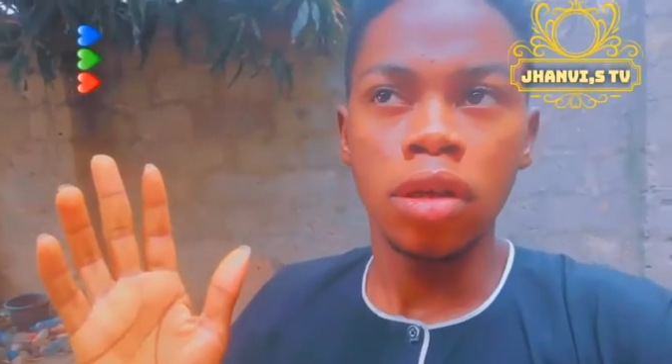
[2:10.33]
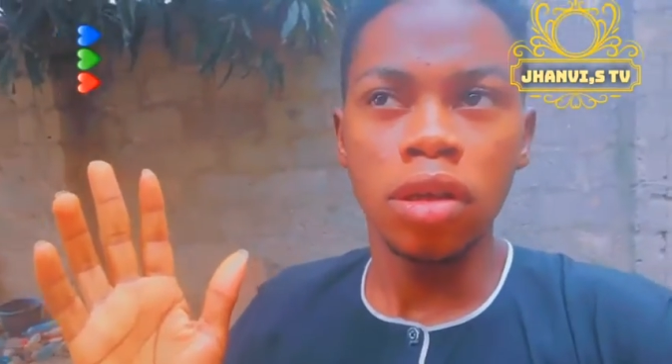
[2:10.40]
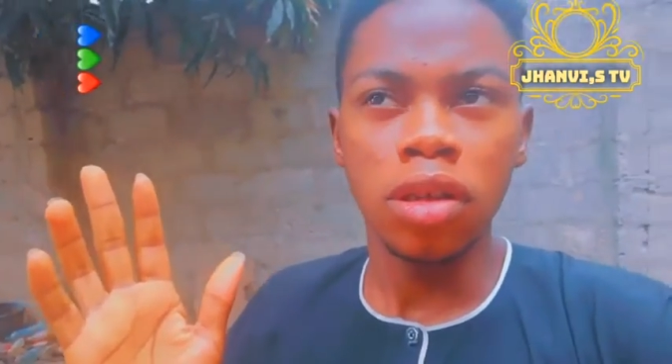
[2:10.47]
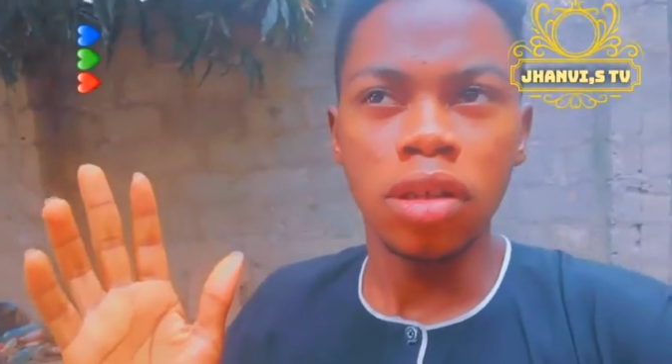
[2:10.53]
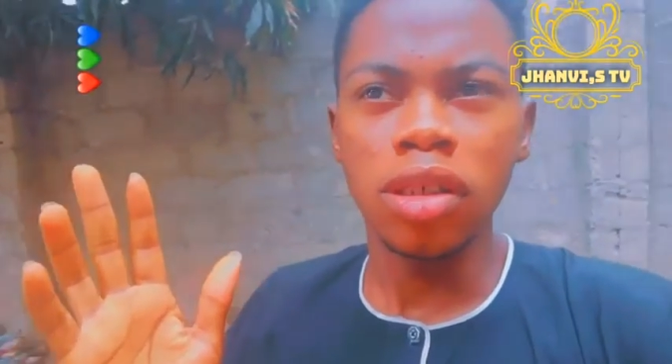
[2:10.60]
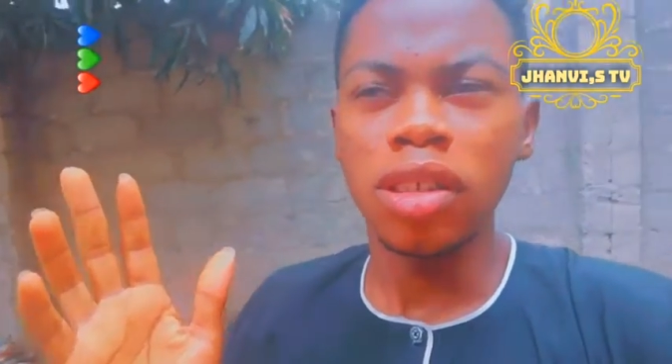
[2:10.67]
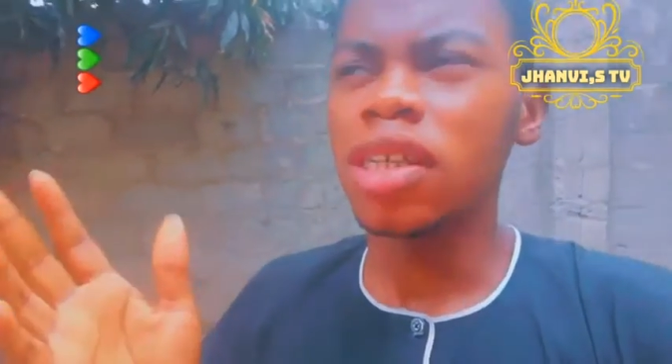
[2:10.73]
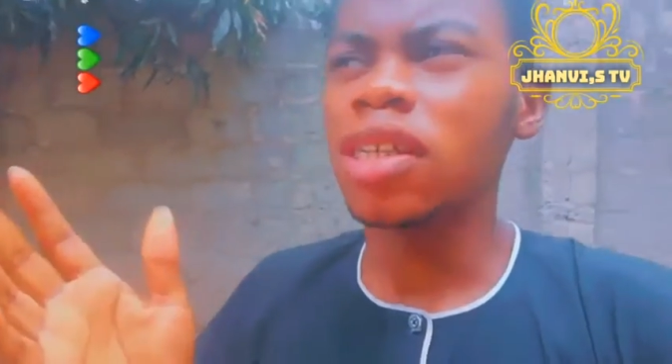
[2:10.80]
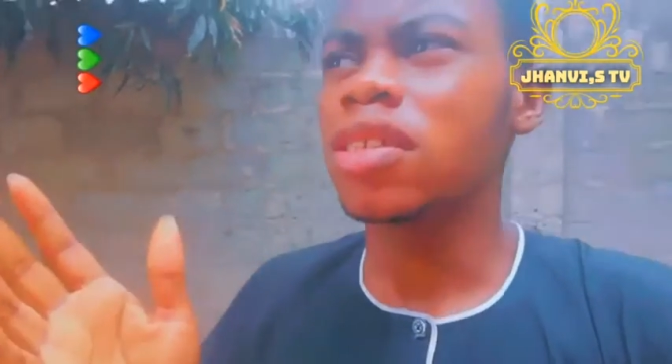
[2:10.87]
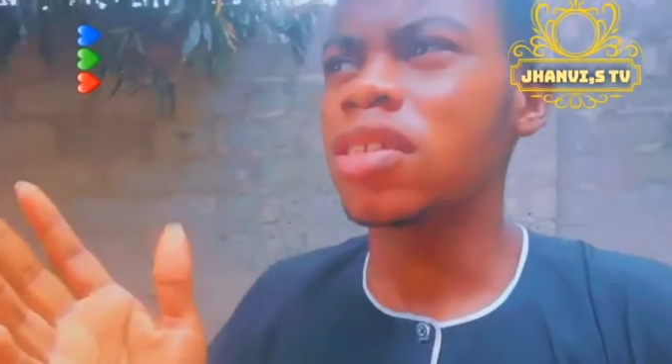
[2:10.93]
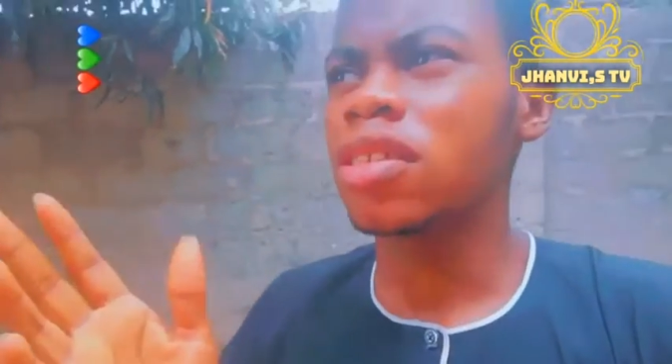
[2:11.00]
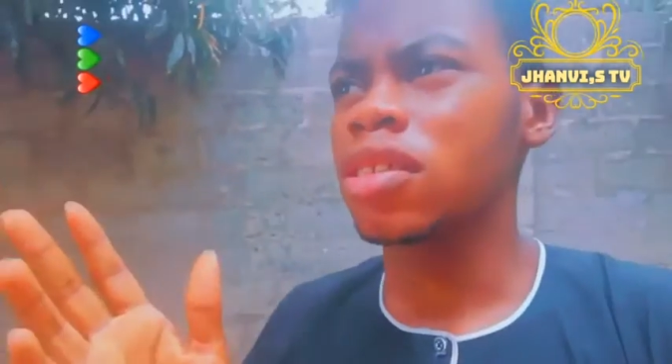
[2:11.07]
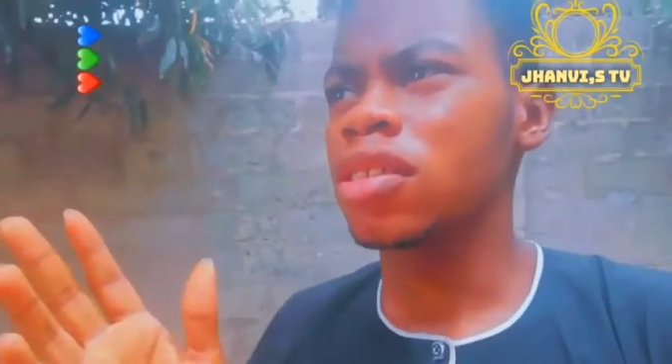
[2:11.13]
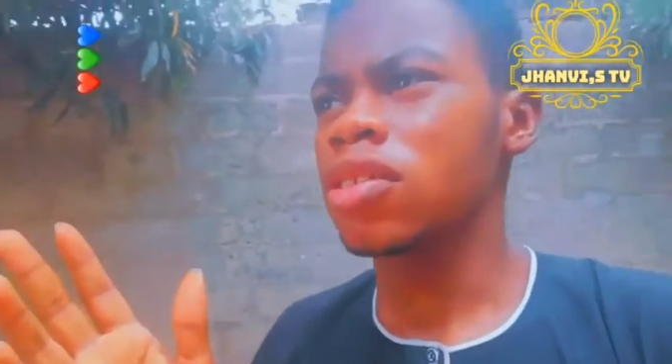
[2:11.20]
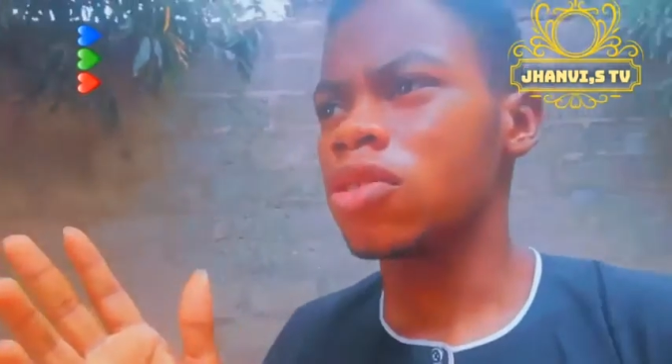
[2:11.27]

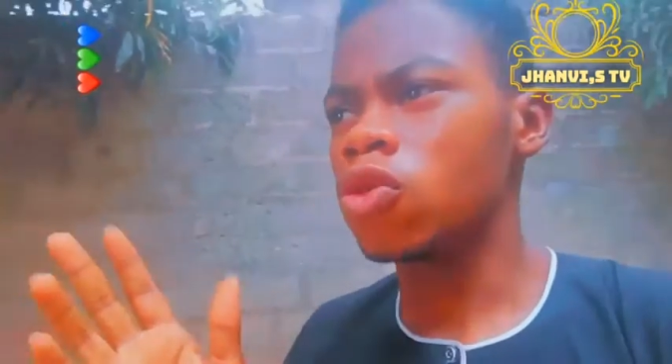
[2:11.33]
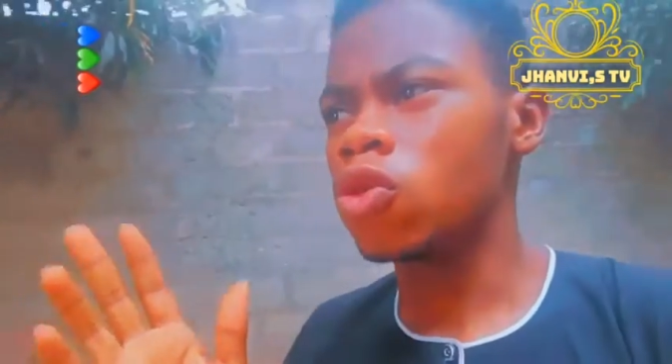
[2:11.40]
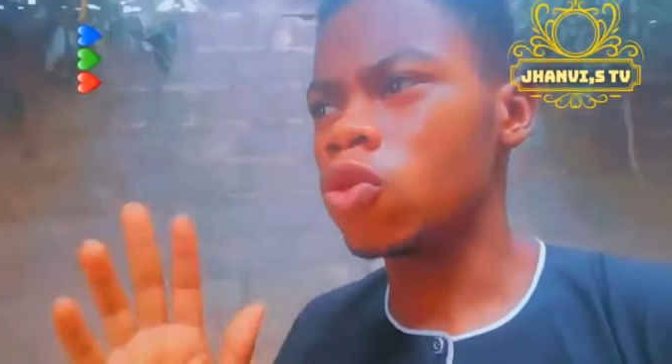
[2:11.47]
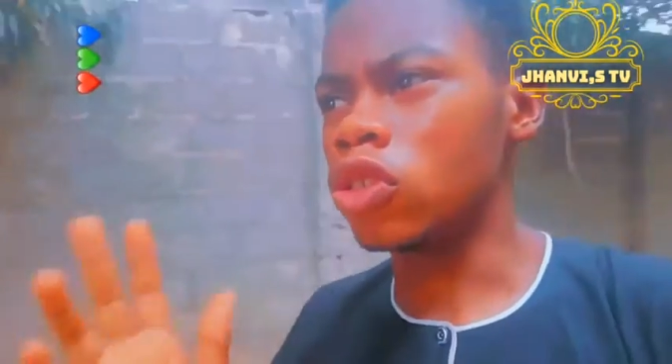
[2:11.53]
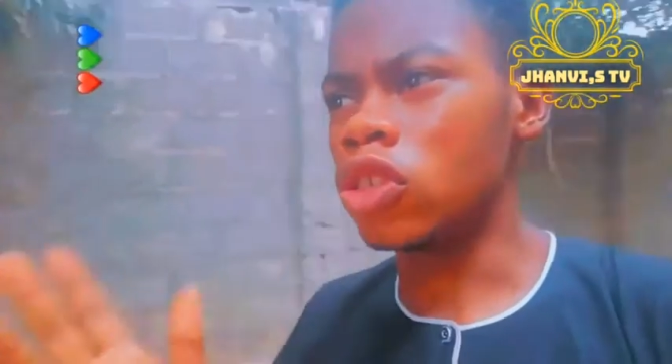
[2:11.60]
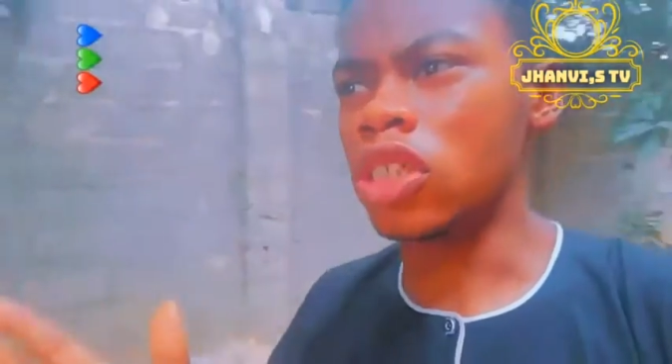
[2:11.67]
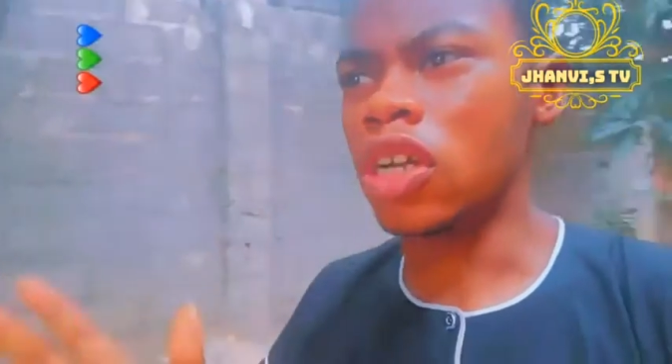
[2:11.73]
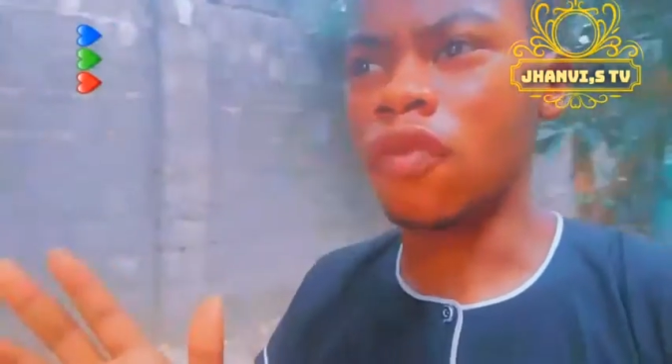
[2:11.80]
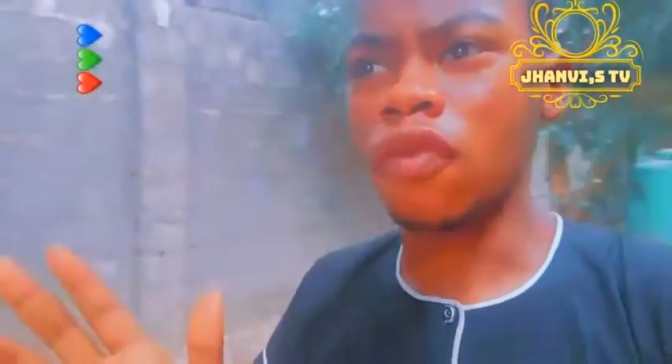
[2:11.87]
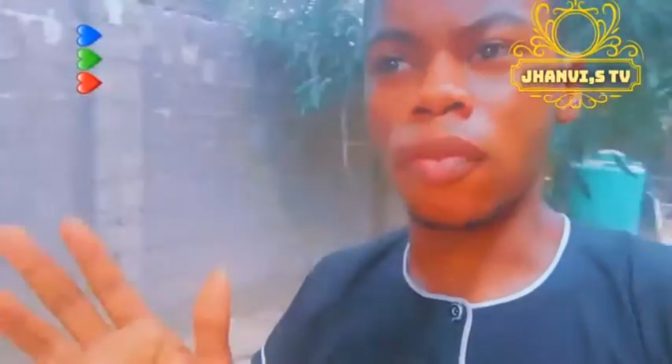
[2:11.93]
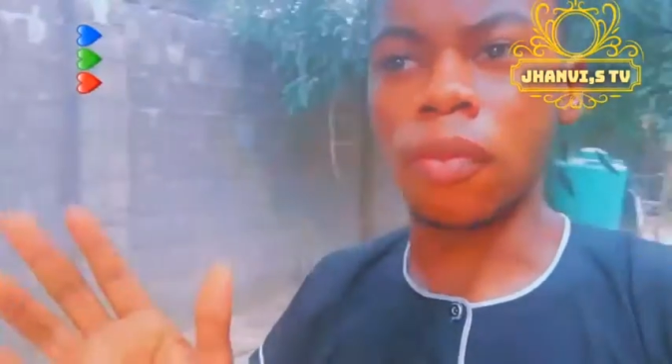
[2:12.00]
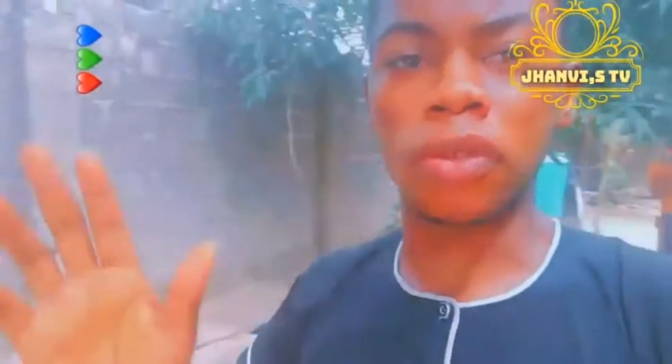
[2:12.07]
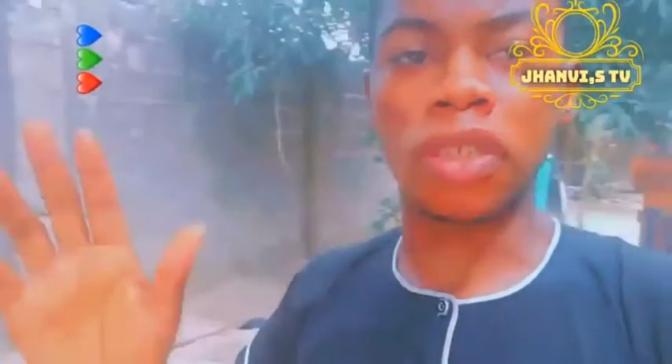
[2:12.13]
Yes, Cook with Jamvis,